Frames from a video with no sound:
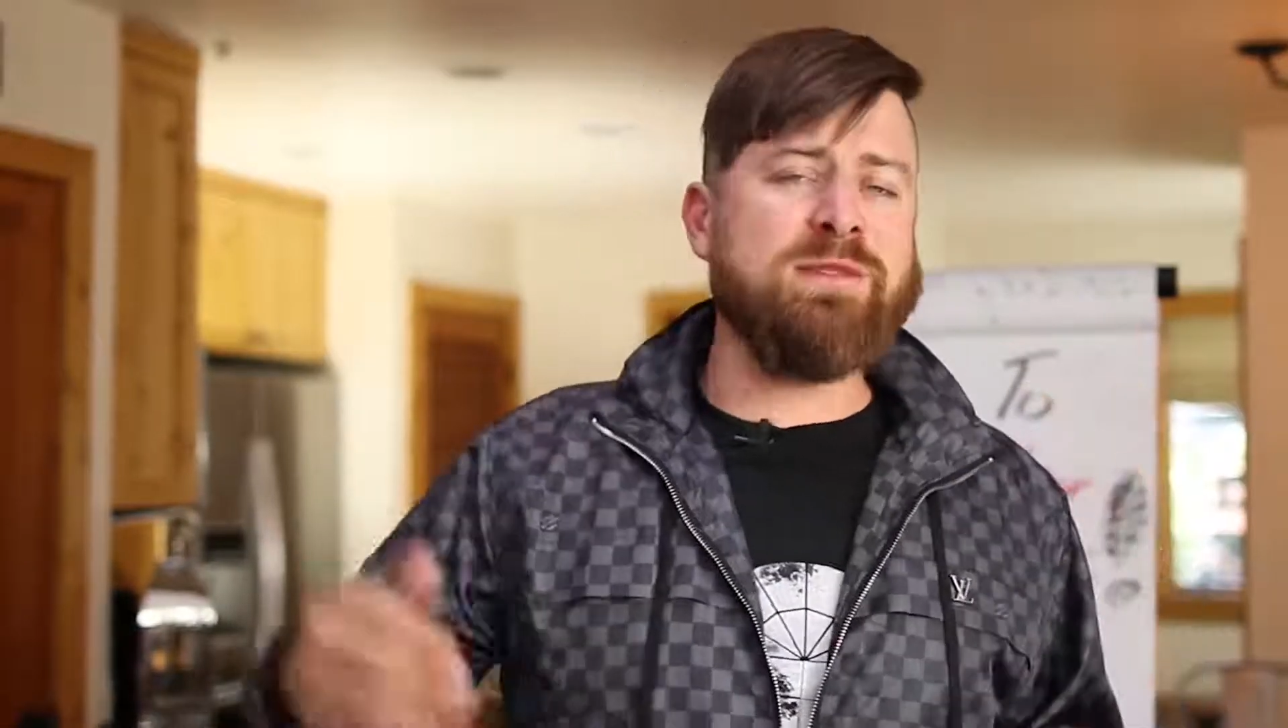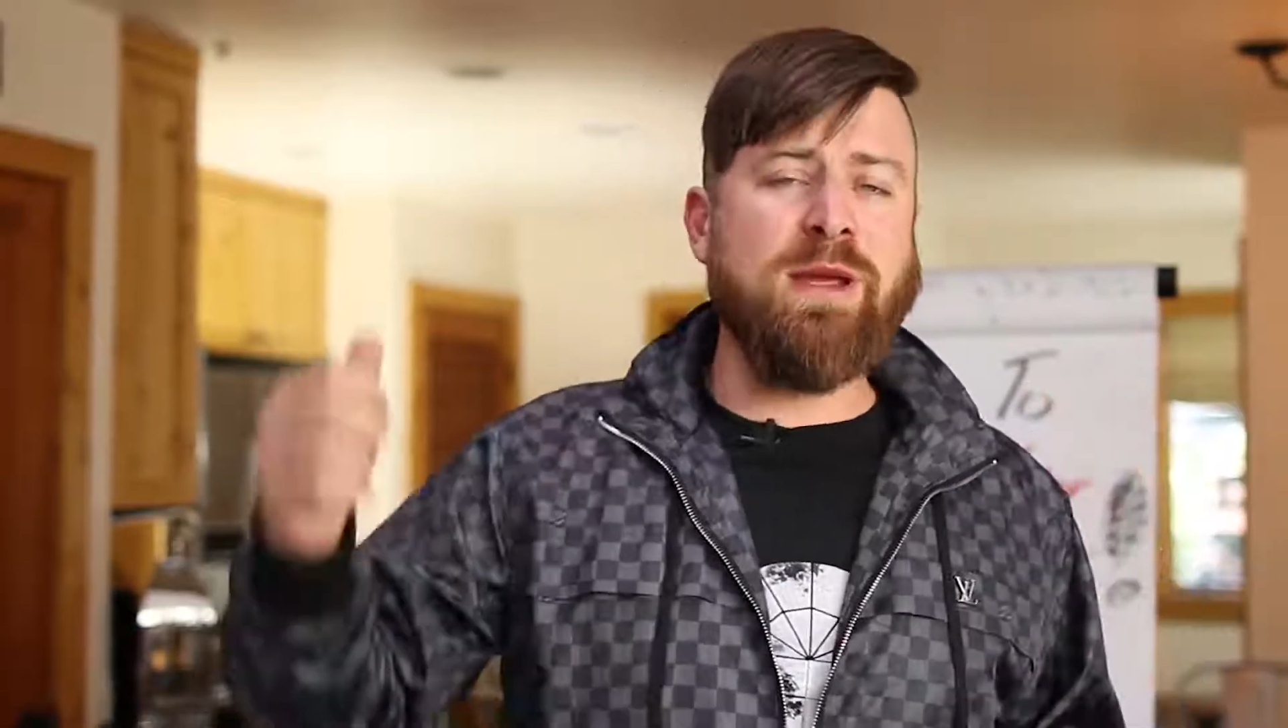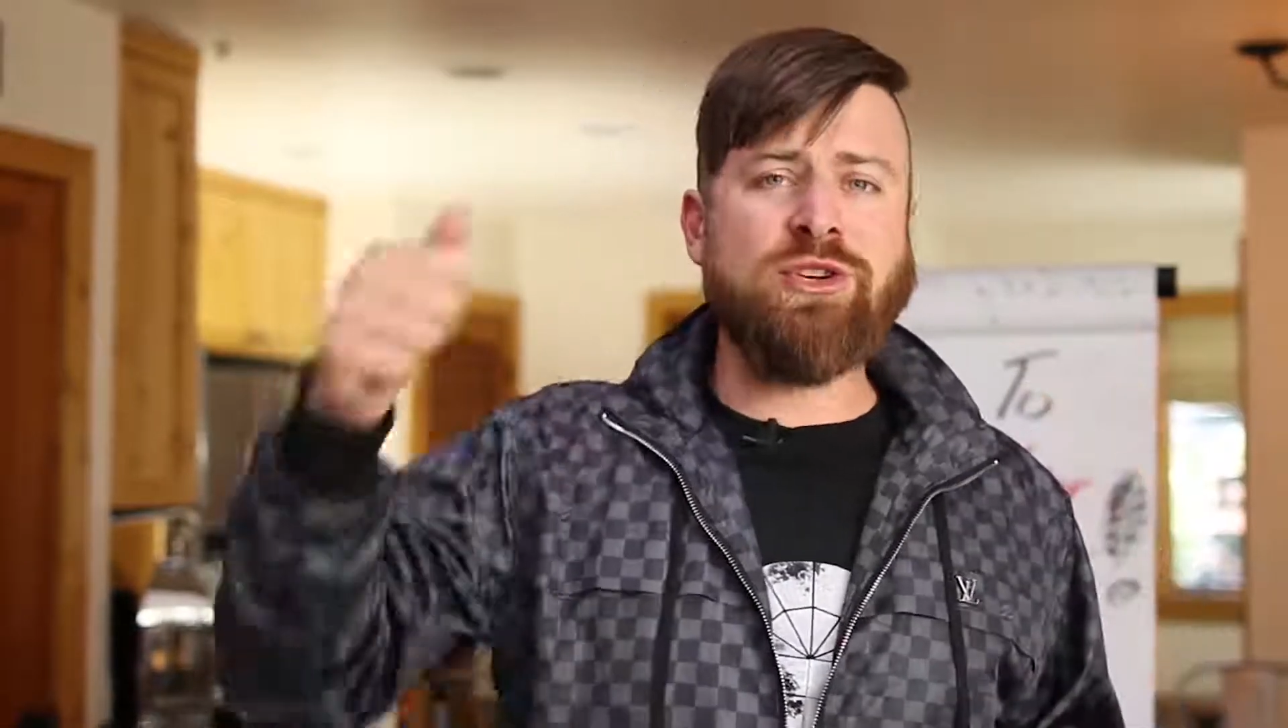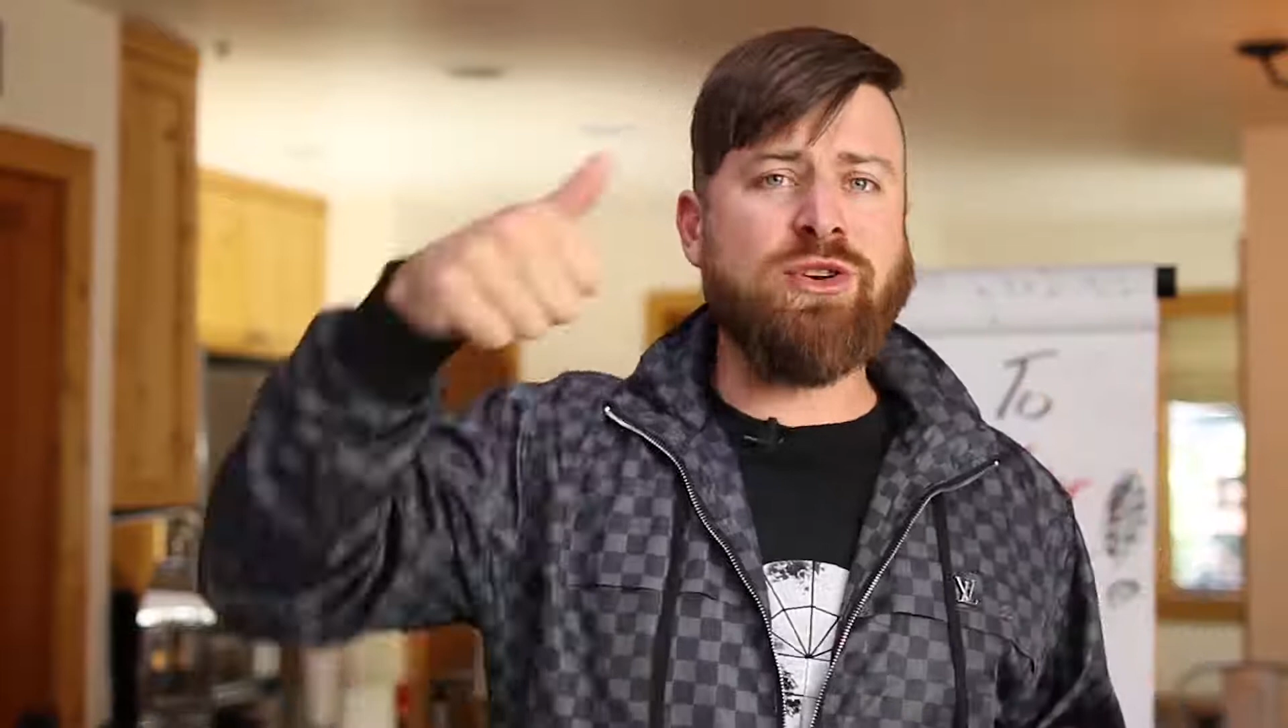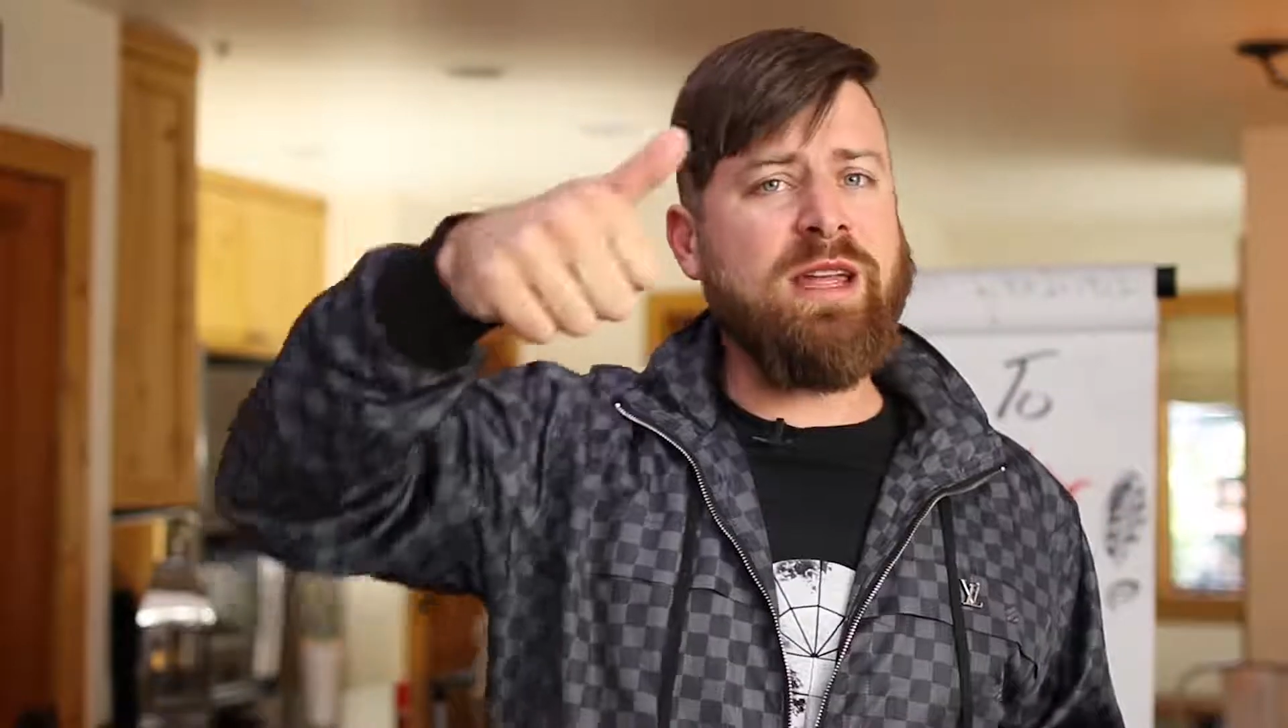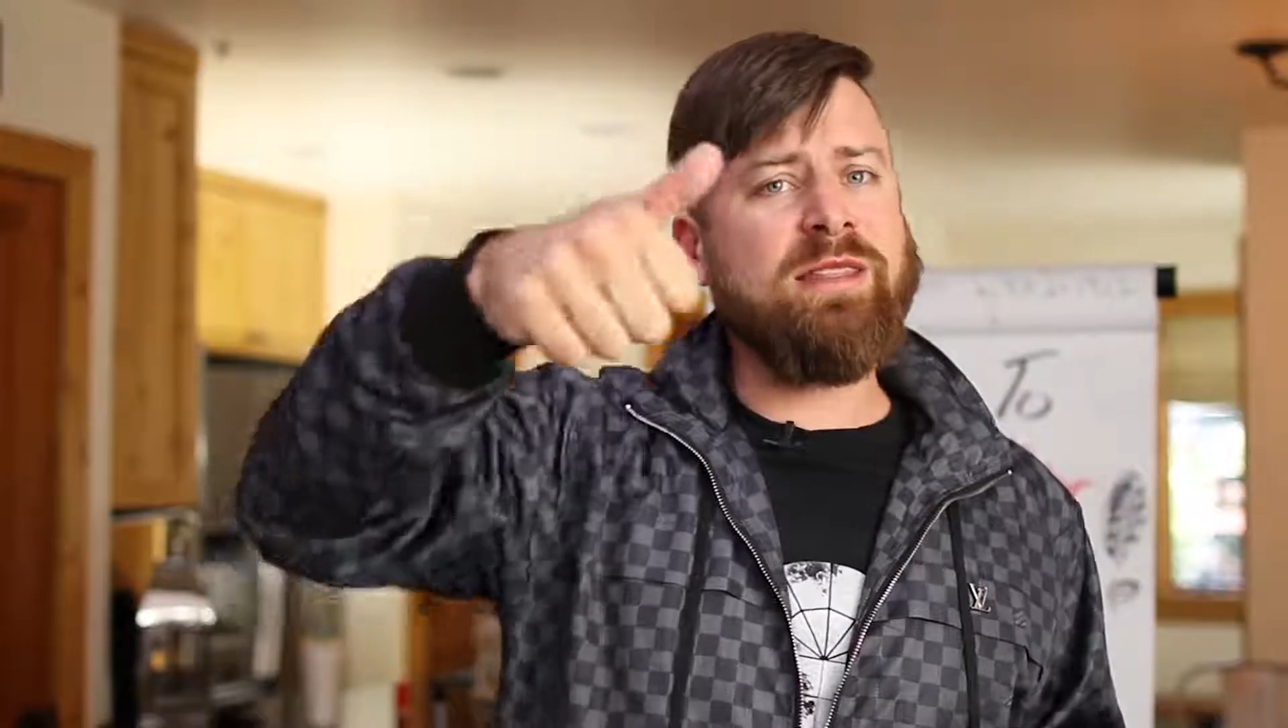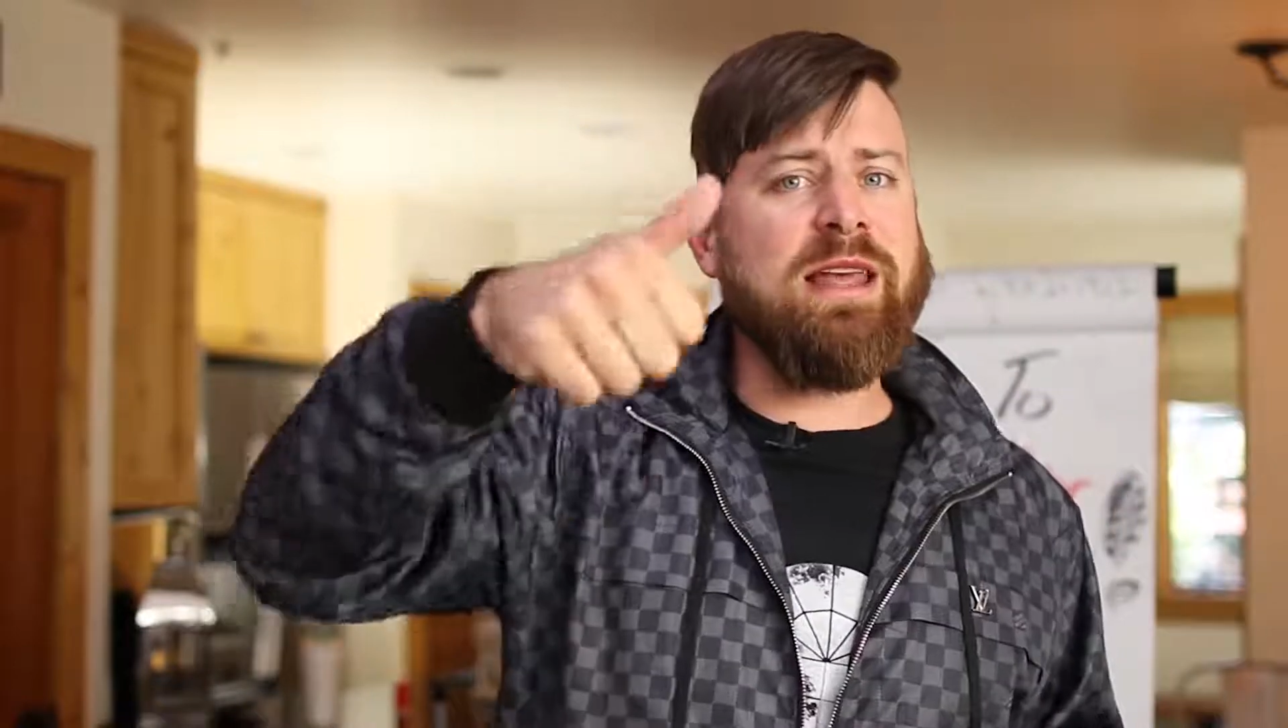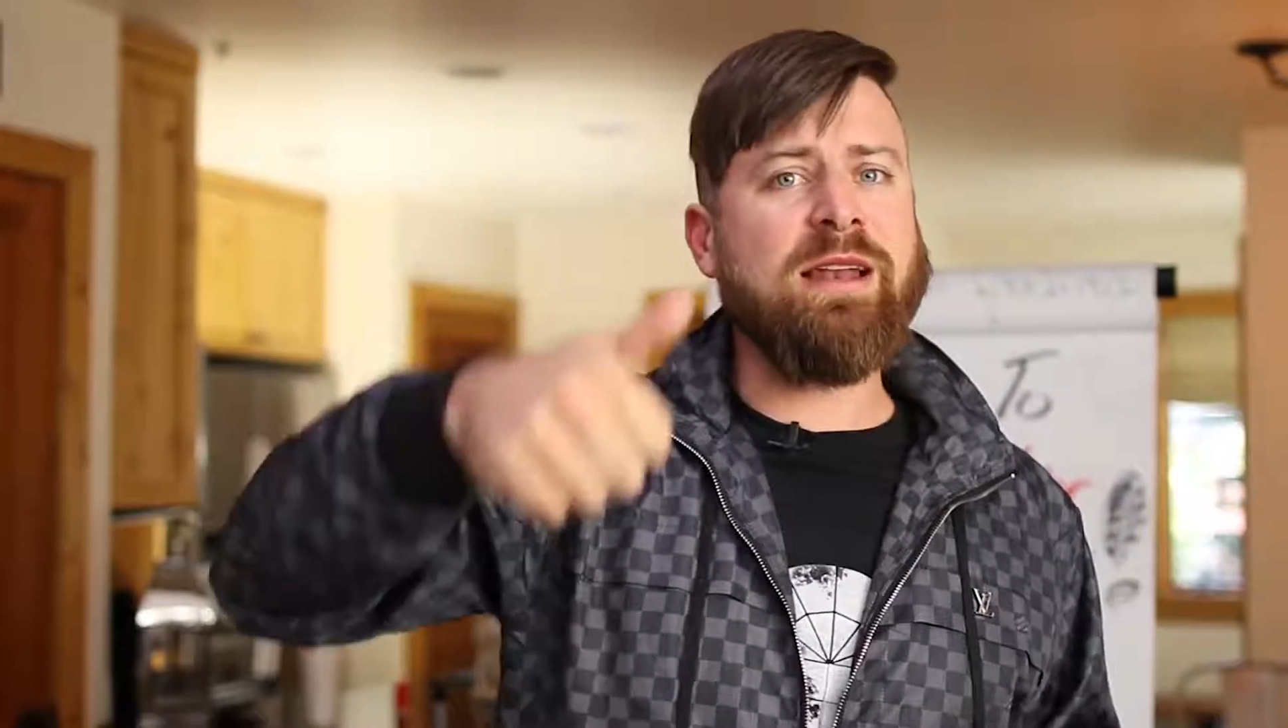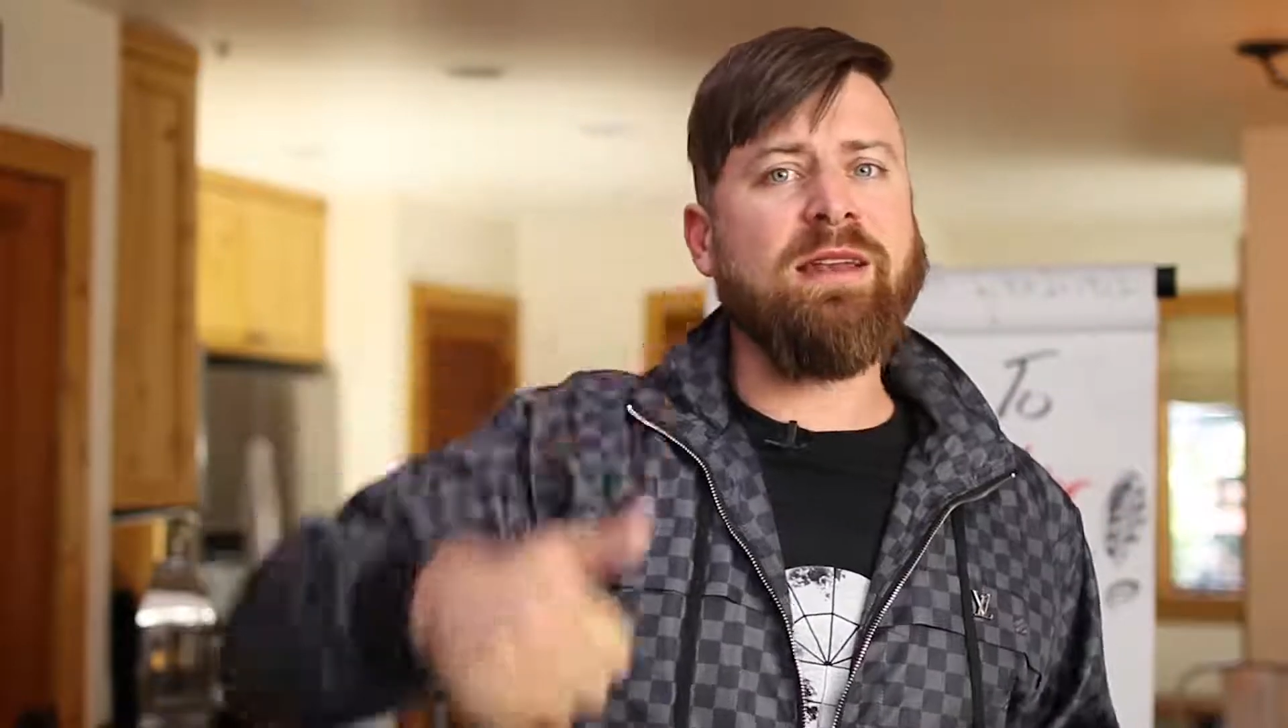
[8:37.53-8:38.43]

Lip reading: make sure to hit that